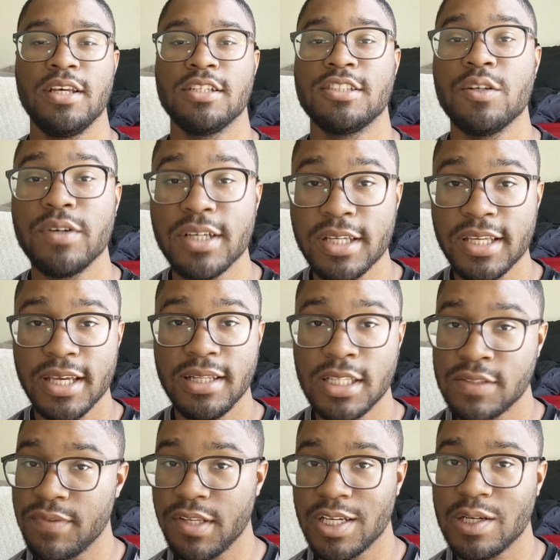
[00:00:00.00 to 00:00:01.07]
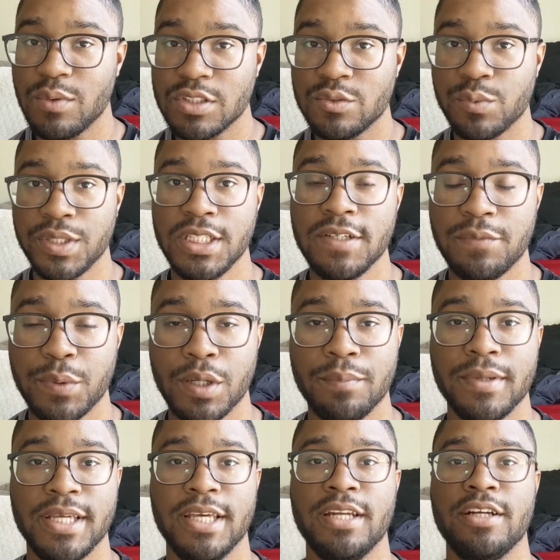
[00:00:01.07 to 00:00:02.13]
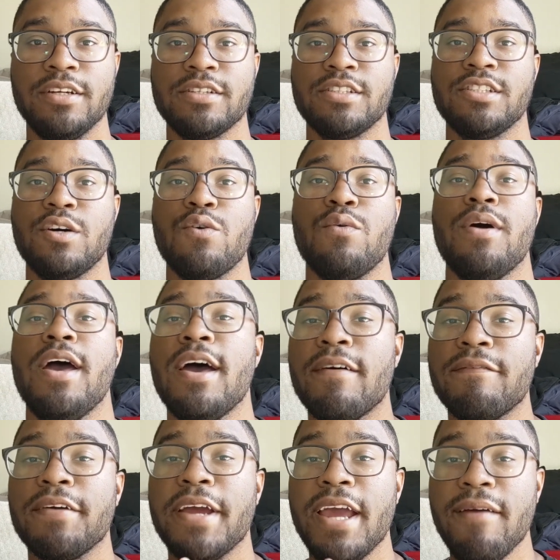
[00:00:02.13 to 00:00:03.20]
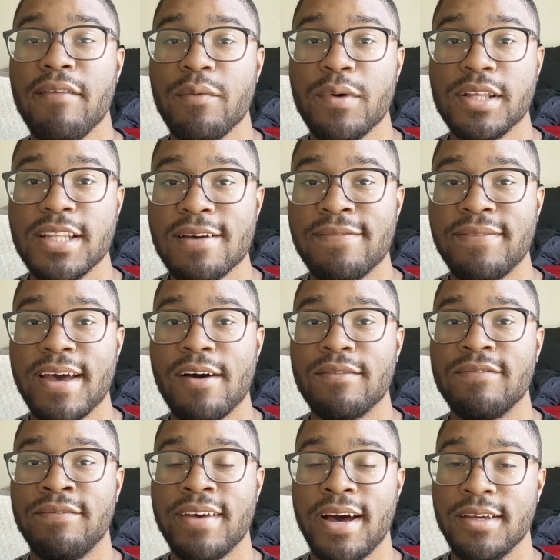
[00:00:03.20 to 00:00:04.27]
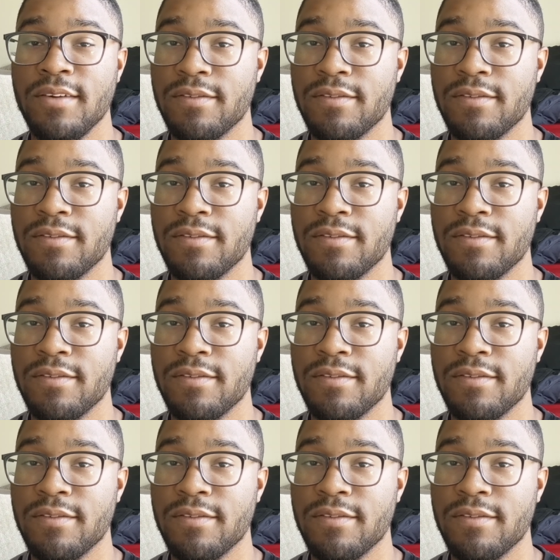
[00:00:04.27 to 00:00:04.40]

So again, this video was really for beginners. So for everyone that found value